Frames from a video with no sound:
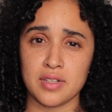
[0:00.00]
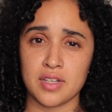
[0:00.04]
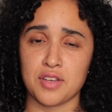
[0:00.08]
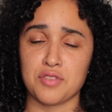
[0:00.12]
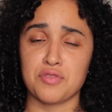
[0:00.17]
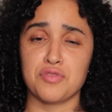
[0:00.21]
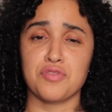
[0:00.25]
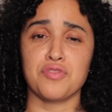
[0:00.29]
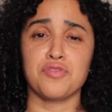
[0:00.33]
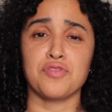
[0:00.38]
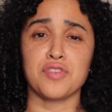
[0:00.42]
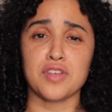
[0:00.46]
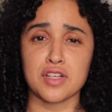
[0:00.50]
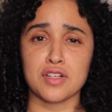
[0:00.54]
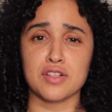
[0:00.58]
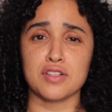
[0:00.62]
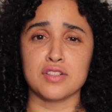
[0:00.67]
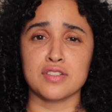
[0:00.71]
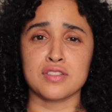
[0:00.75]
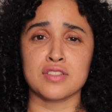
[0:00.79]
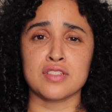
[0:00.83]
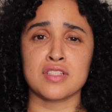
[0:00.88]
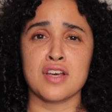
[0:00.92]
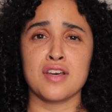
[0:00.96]
It
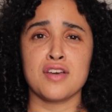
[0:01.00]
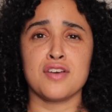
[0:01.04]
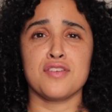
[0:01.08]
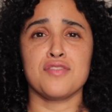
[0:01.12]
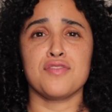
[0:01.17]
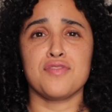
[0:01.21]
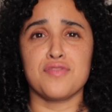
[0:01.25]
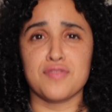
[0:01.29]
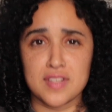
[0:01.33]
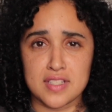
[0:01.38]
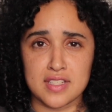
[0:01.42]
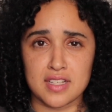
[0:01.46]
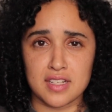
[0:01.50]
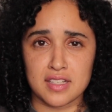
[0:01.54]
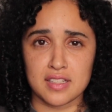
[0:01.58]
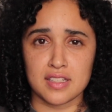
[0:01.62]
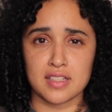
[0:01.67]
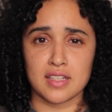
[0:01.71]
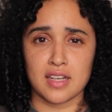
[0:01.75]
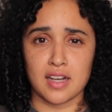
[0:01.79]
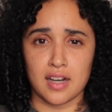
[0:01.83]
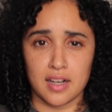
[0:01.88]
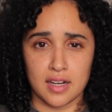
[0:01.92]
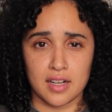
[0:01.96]
feels
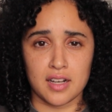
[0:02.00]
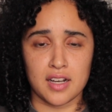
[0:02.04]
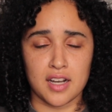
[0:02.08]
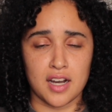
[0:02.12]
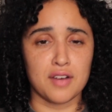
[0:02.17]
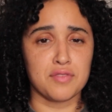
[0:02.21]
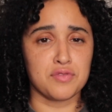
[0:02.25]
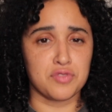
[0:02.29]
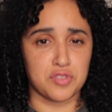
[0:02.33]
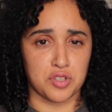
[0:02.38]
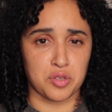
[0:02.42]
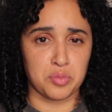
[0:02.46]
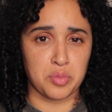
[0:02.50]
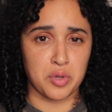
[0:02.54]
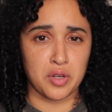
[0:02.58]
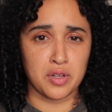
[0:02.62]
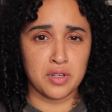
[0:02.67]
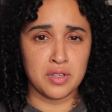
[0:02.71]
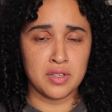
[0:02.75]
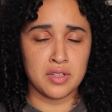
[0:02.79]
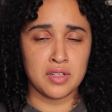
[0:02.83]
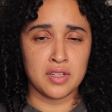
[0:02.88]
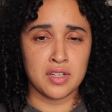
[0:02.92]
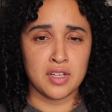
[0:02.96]
physically
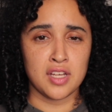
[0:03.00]
uncomfortable.